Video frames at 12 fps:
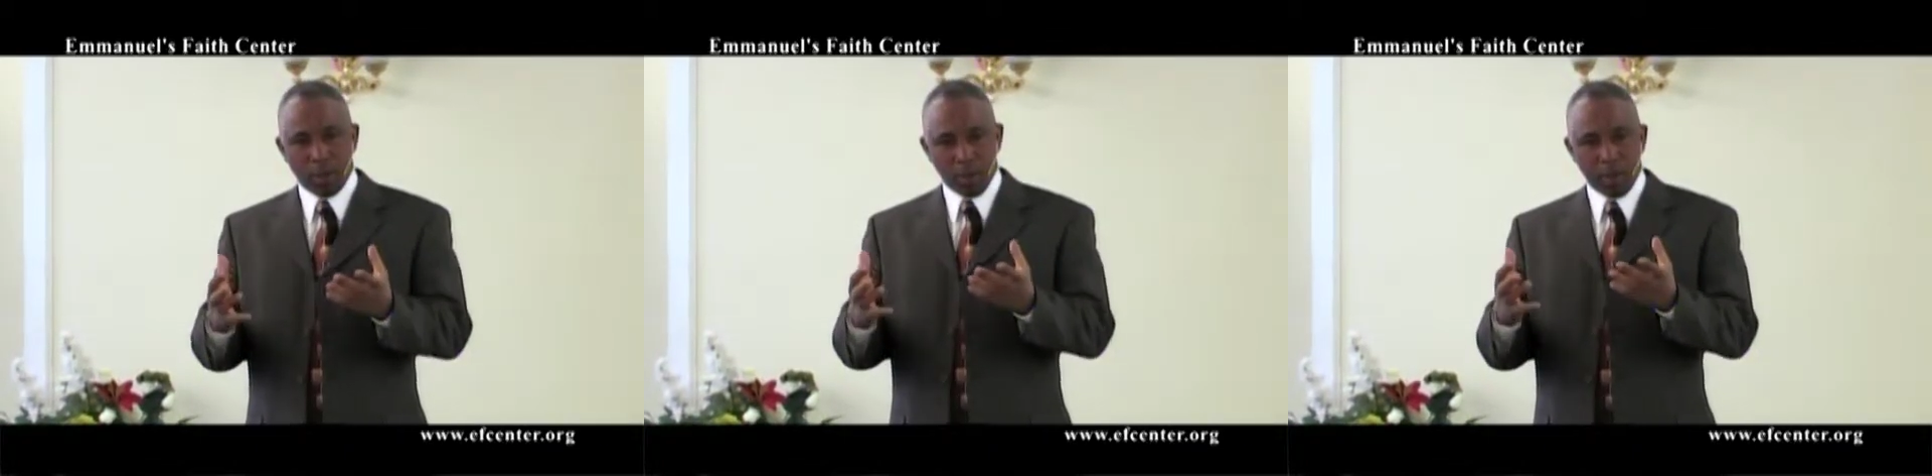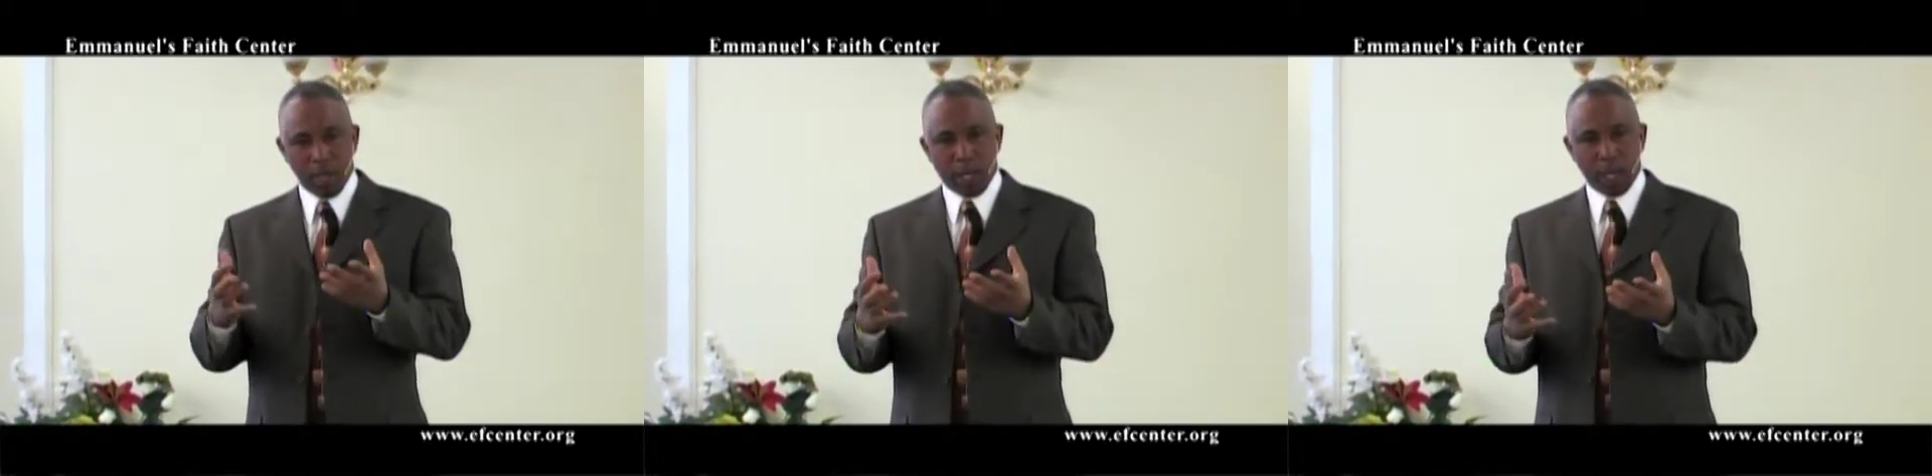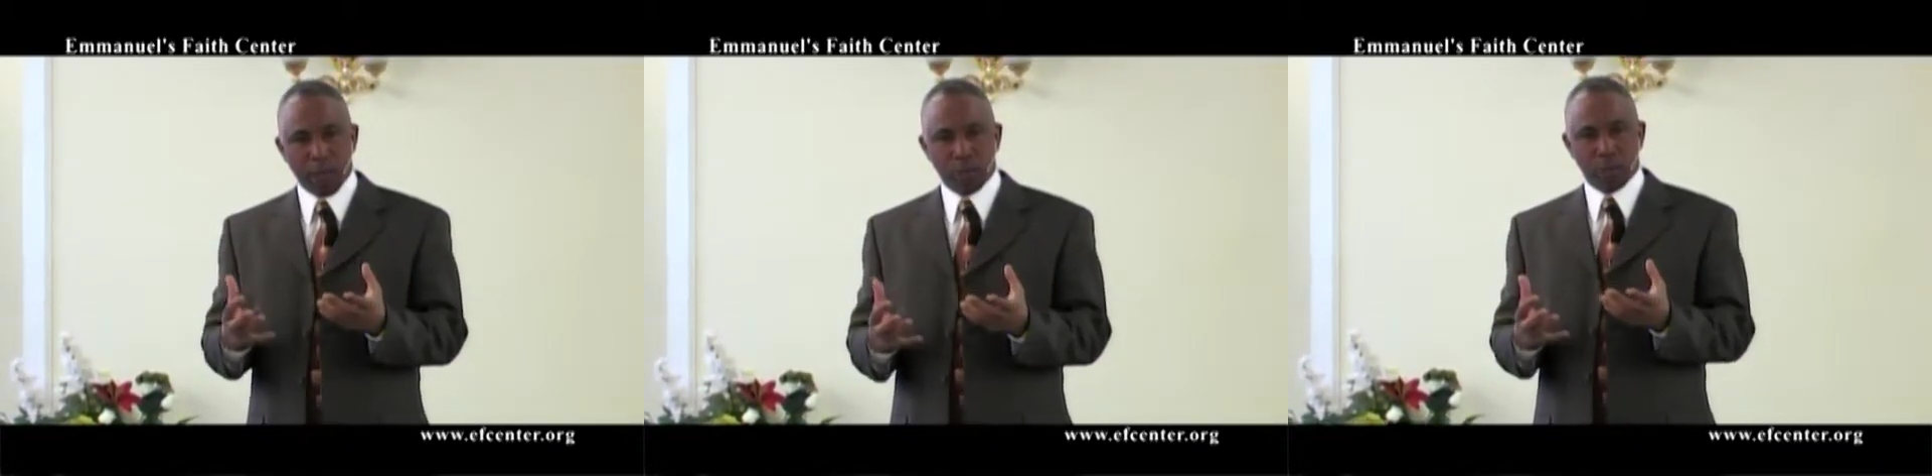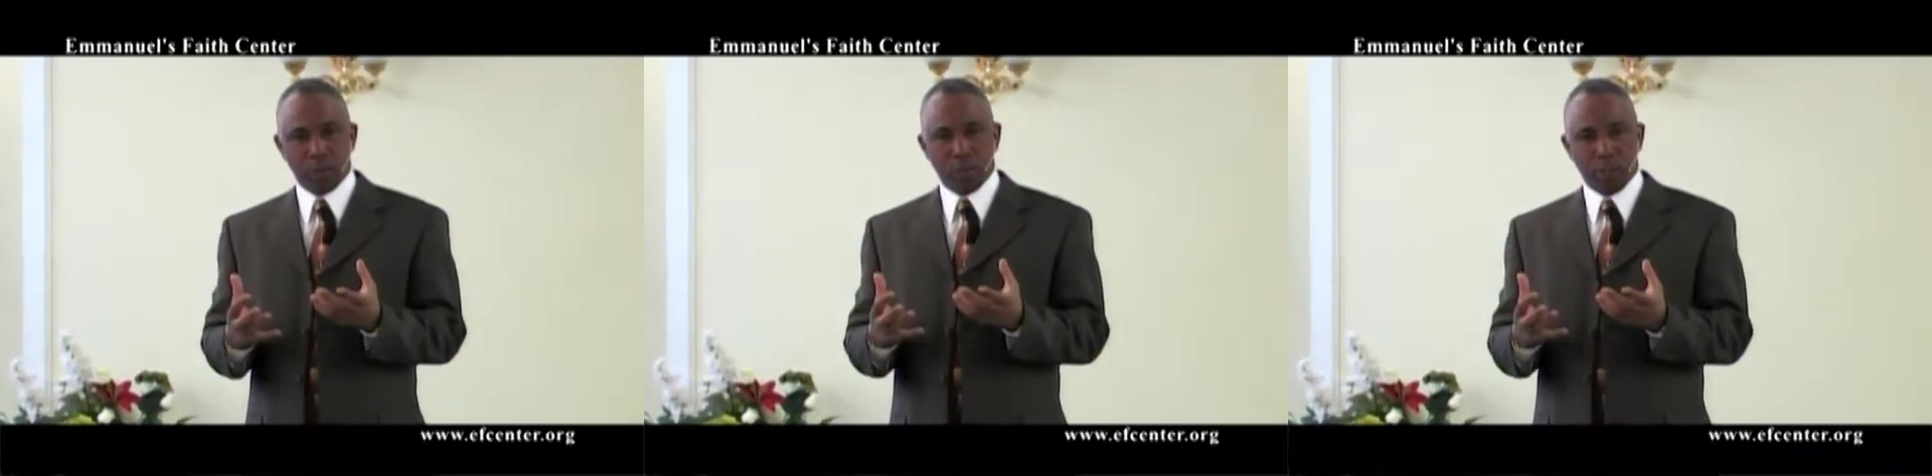pull me
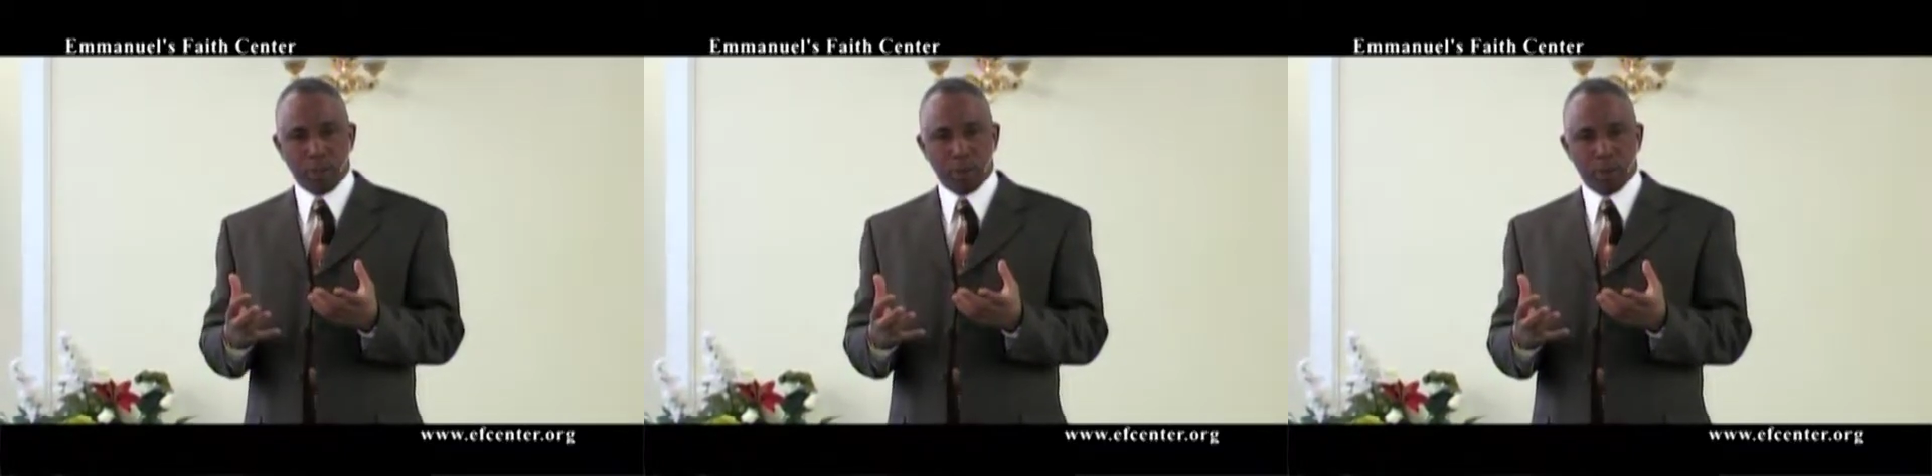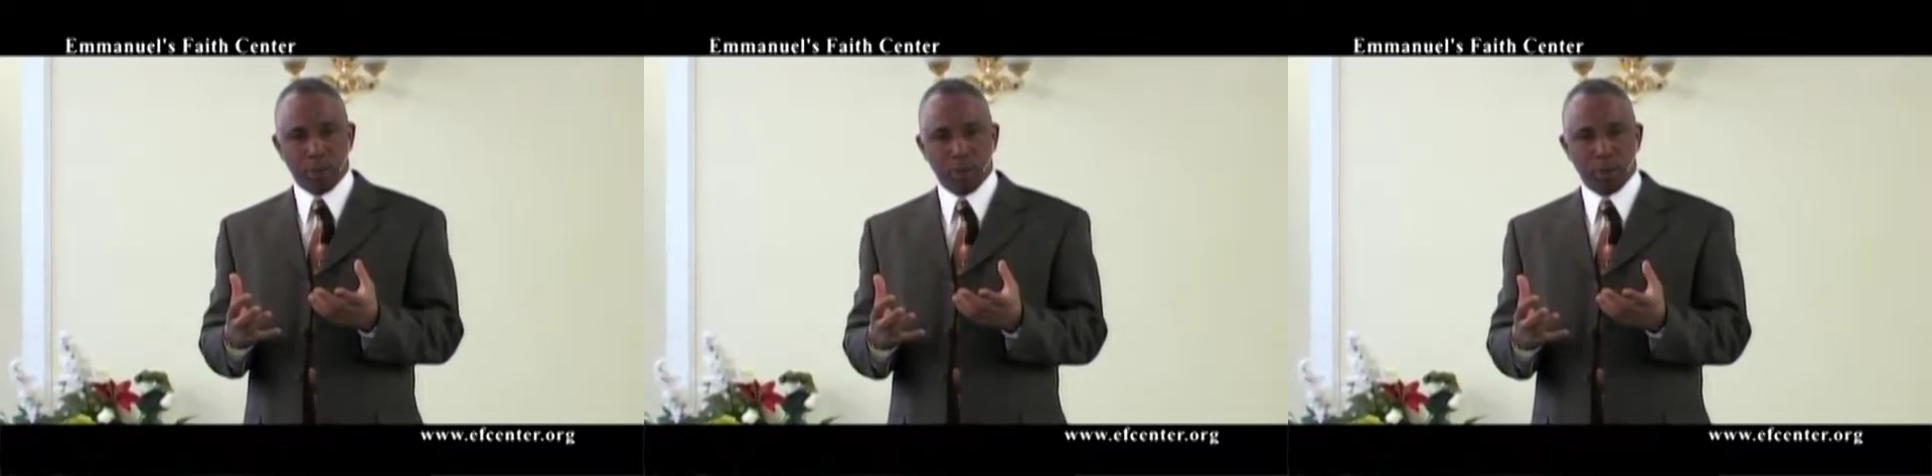closer to you.